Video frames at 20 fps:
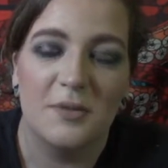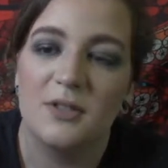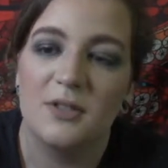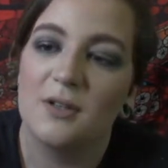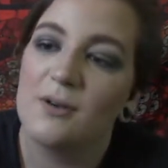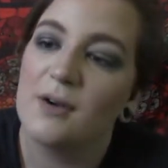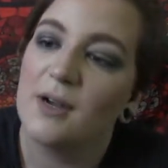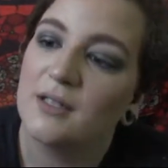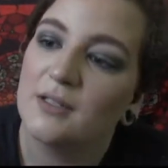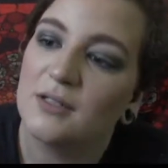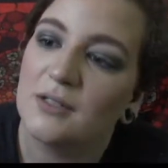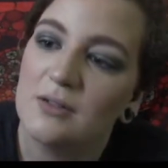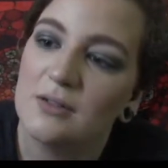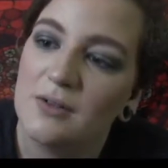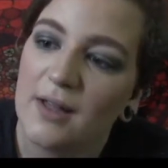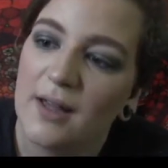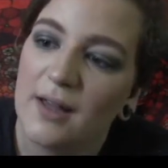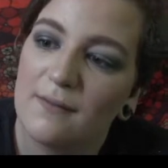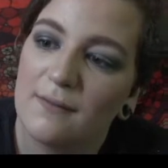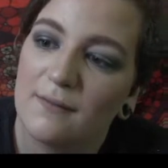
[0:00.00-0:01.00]
So I
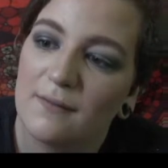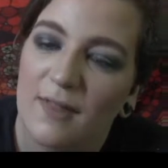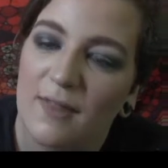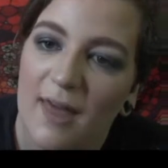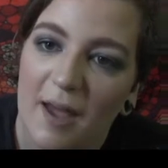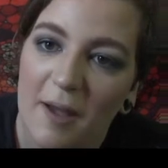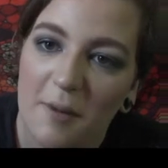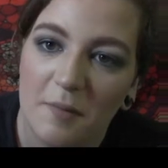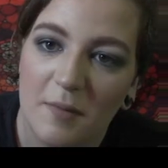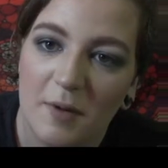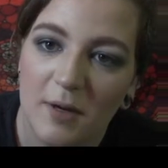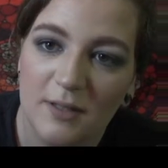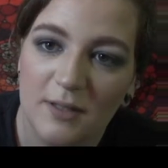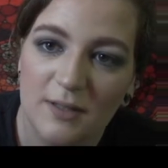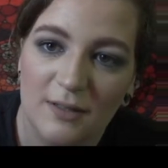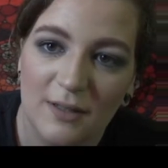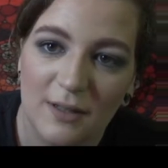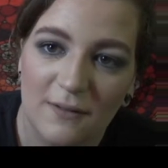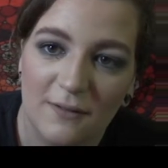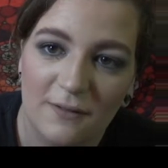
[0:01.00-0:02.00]
don't have that
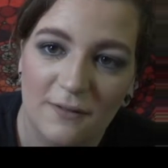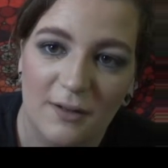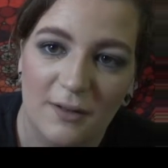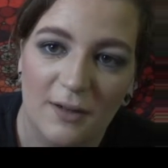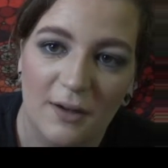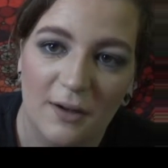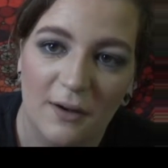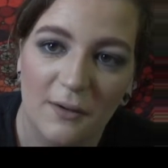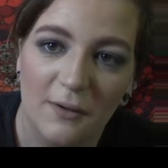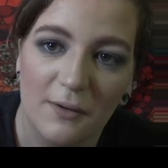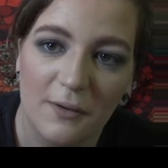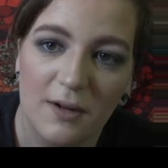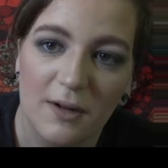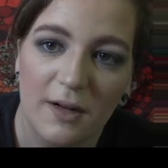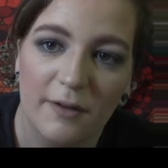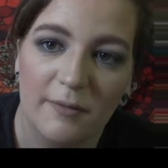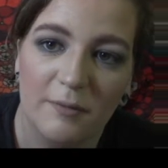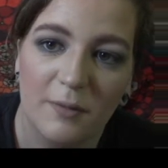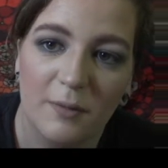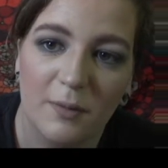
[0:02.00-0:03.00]
much left to go.
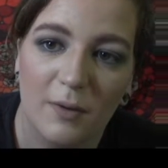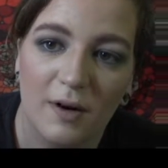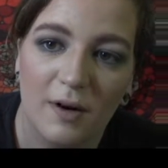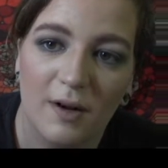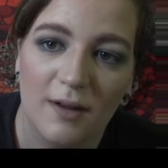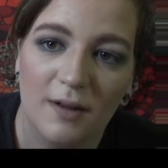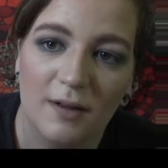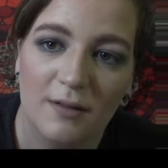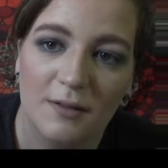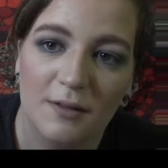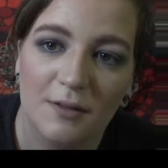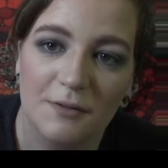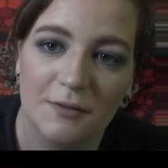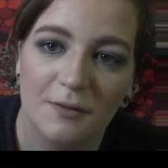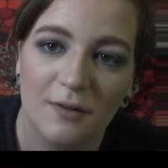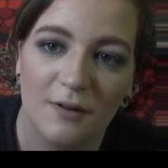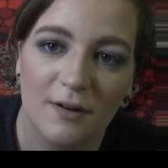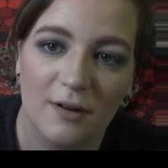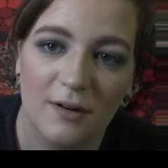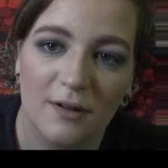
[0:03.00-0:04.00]
I've been working on this
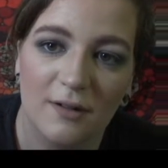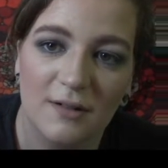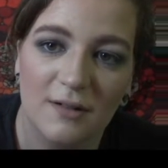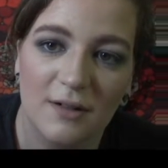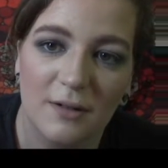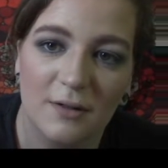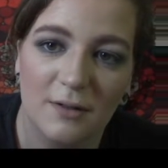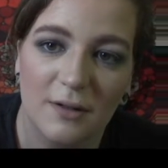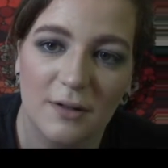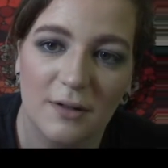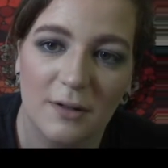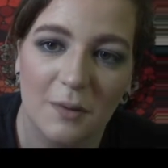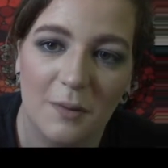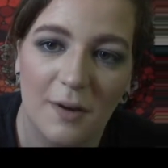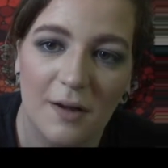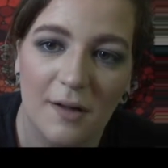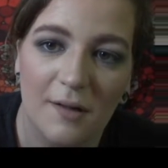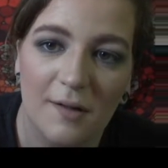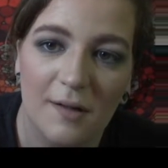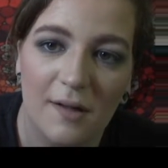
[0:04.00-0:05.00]
for, you know, a little
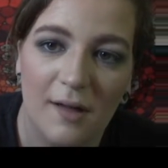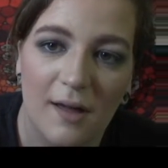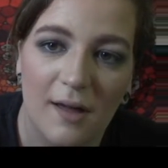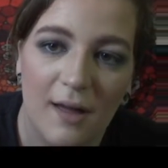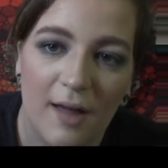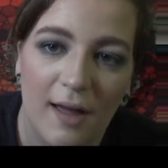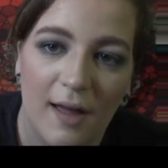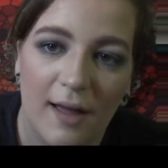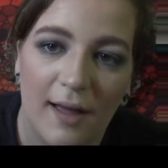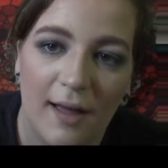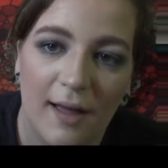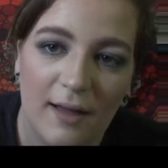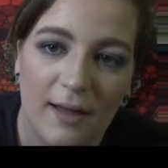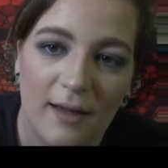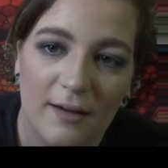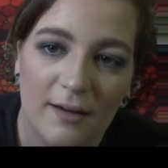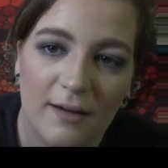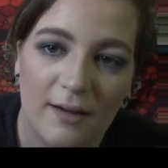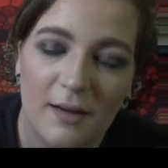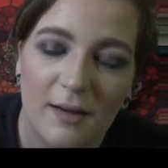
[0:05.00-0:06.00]
while,
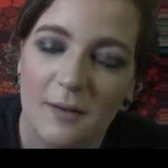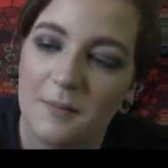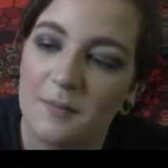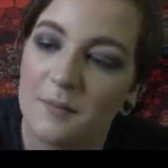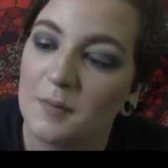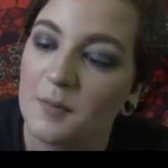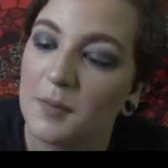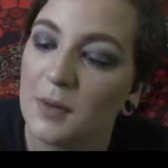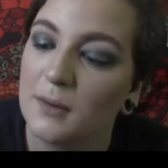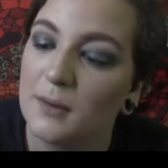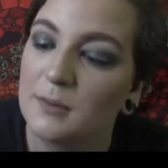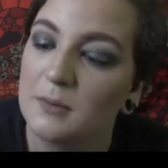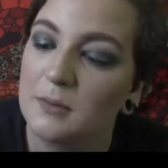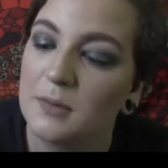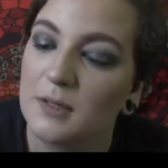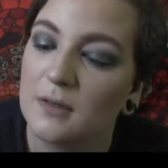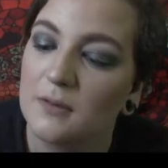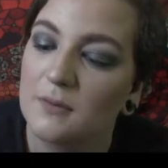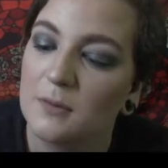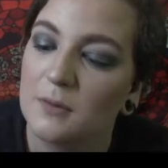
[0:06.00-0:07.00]
and
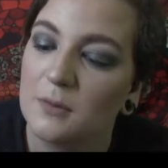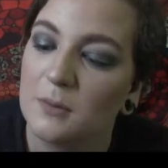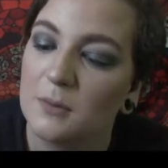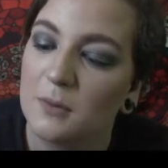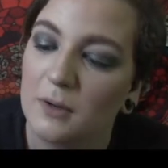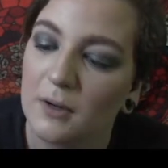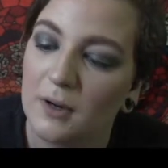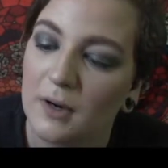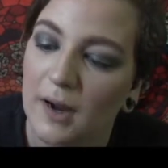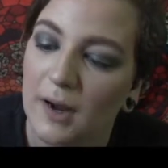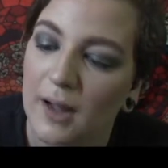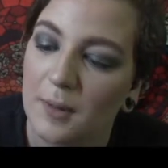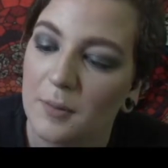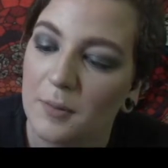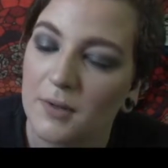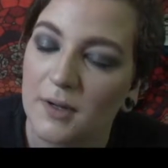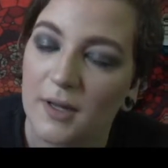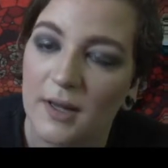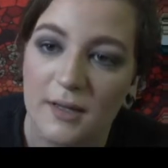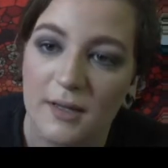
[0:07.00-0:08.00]
probably a few more
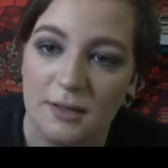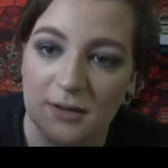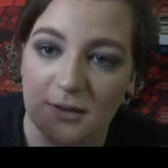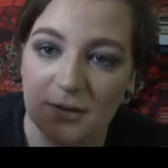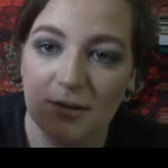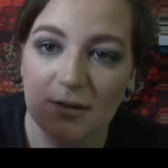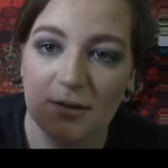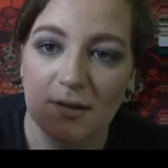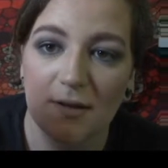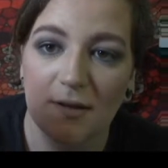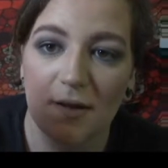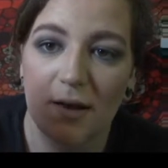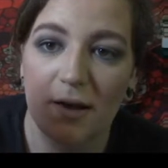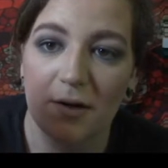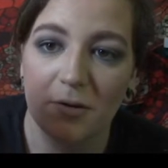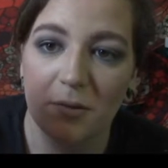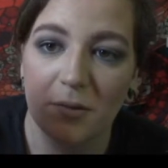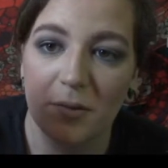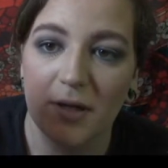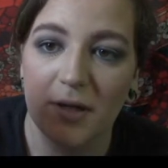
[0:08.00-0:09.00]
applications and
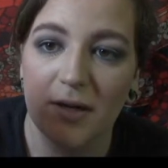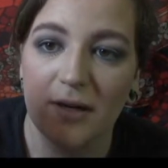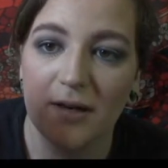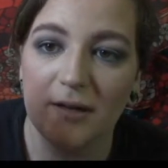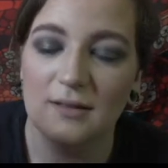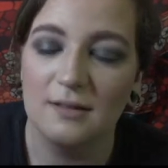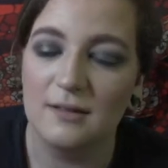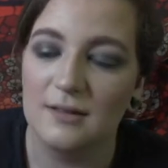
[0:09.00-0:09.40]
that'll be done.